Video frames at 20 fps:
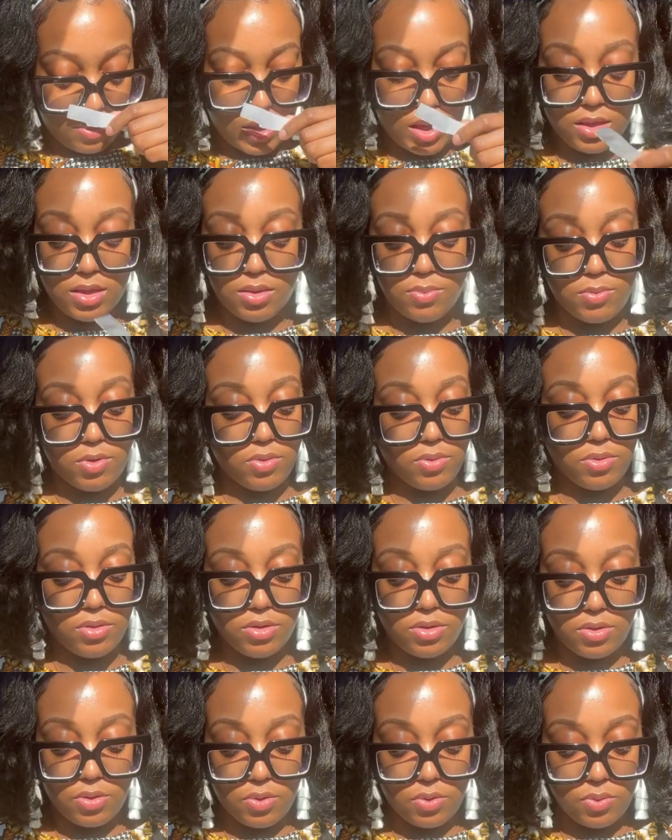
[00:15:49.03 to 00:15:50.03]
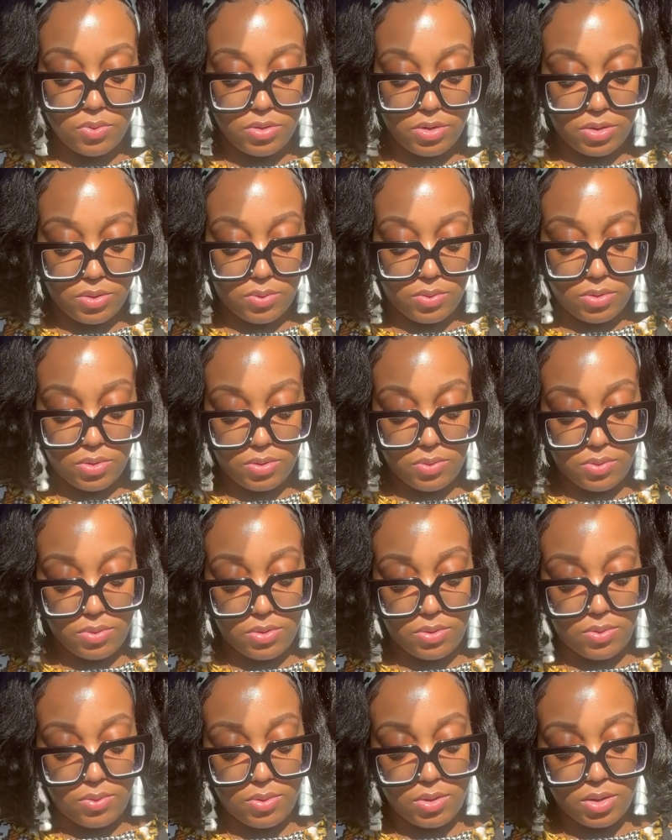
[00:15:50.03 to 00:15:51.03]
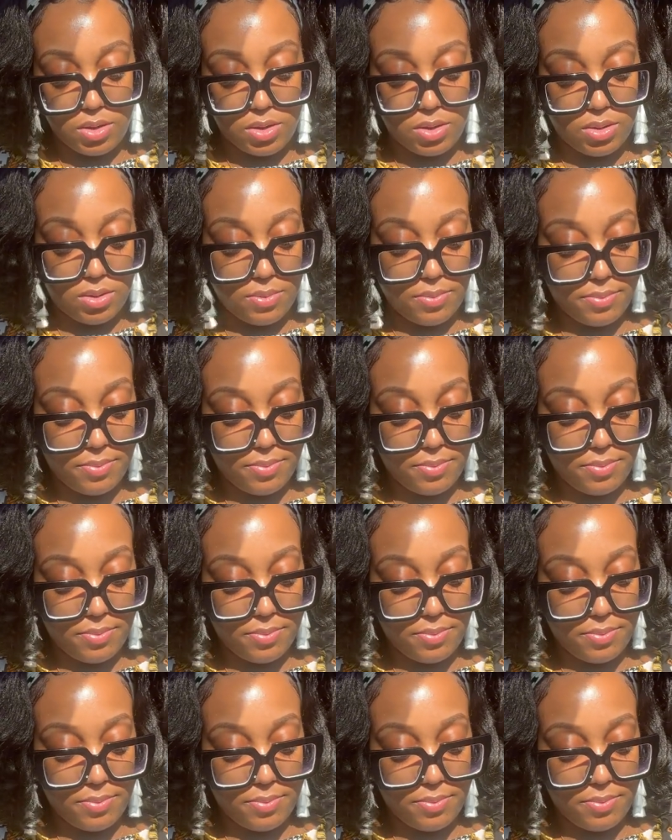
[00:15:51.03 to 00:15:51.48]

It smells so, so, so, so good.